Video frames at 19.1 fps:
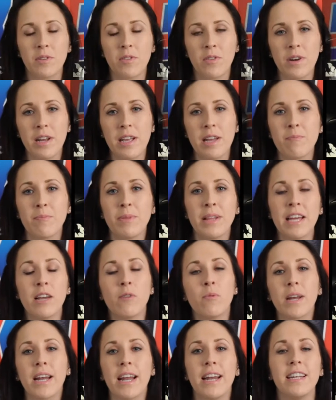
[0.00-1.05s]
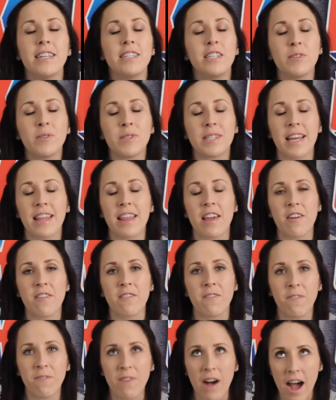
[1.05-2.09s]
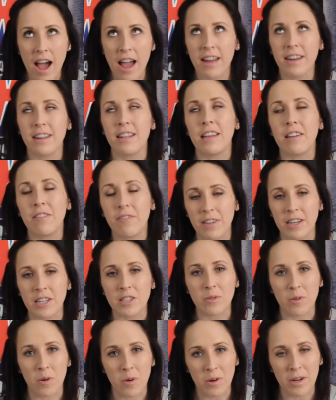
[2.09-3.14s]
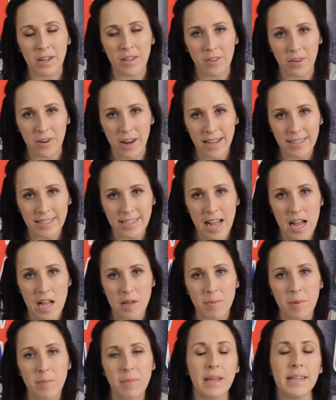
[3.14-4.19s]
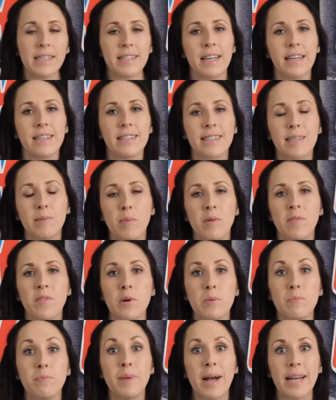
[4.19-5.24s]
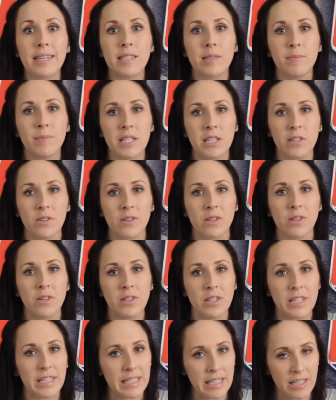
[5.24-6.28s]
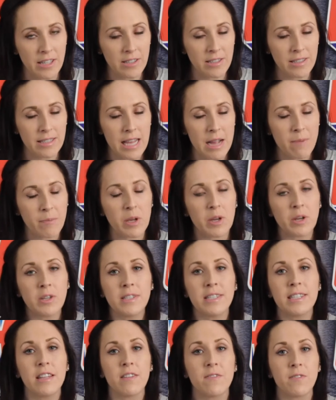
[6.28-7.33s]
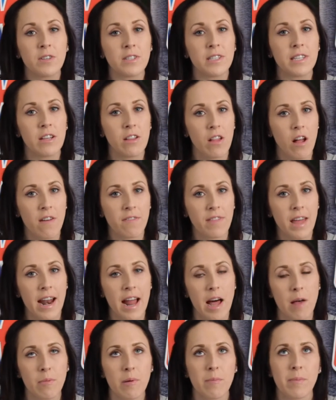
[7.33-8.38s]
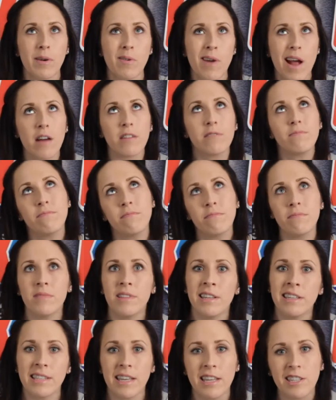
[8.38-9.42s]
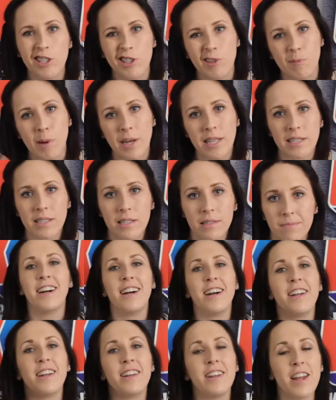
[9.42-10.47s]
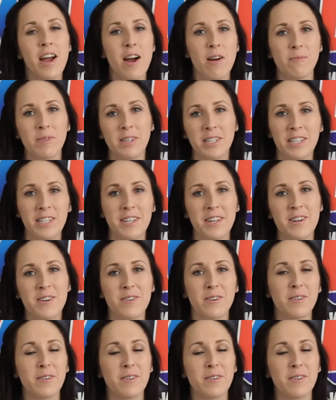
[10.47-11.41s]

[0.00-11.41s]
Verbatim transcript: three, Blink one eighty-two say they have finally finished recording their next album. They say it's some of their best material in years, and we could see the first single off that album in around, mm, they say, two months. Number two, it